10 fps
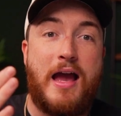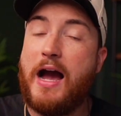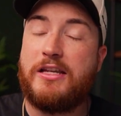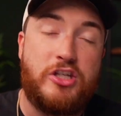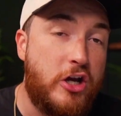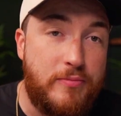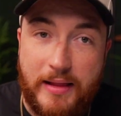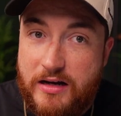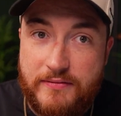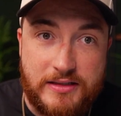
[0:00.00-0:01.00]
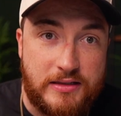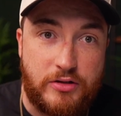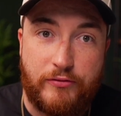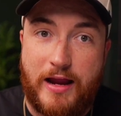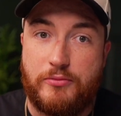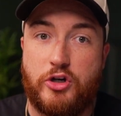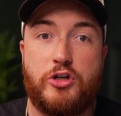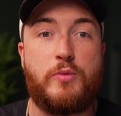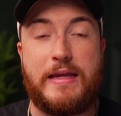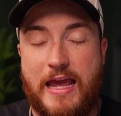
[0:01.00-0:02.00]
I saw you plan a visit to Ramp
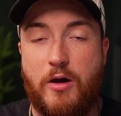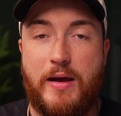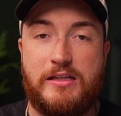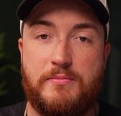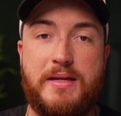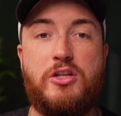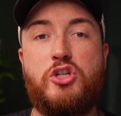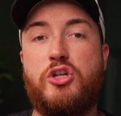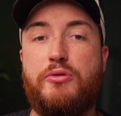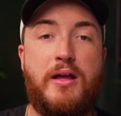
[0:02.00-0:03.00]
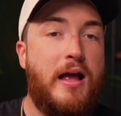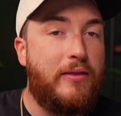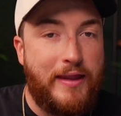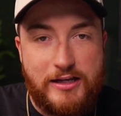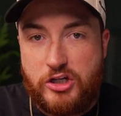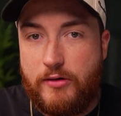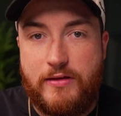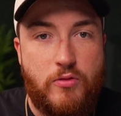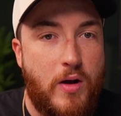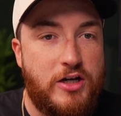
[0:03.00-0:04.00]
Church. We can't wait to meet you. Let us know
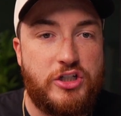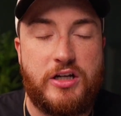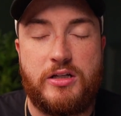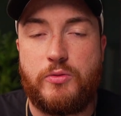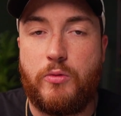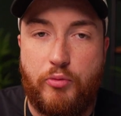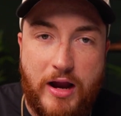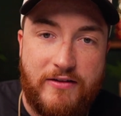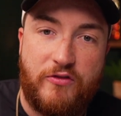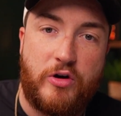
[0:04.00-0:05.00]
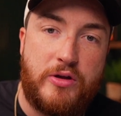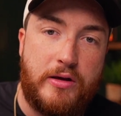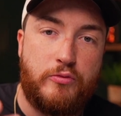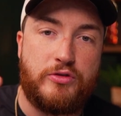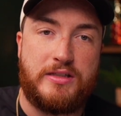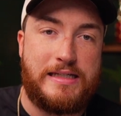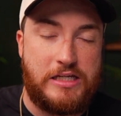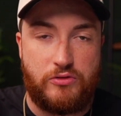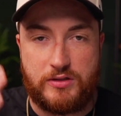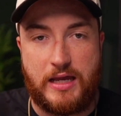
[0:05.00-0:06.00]
any questions. We're praying for you, and we'll see
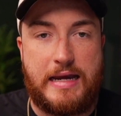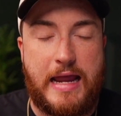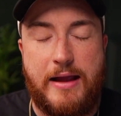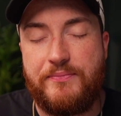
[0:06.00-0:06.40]
you Sunday.